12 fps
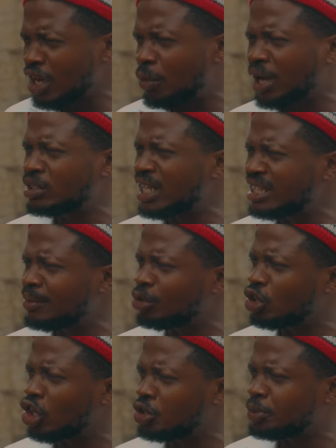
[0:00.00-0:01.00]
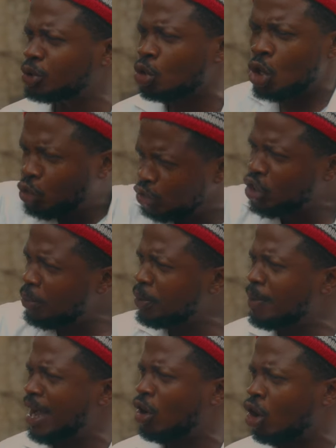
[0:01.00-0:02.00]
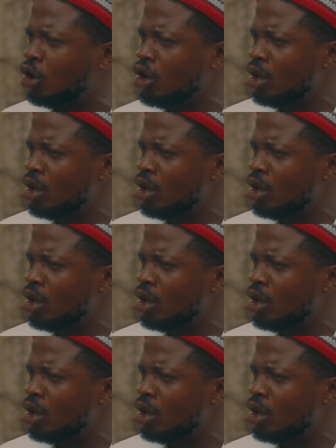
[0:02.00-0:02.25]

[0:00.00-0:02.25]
that we can take them to the hospital. You did not pick my call.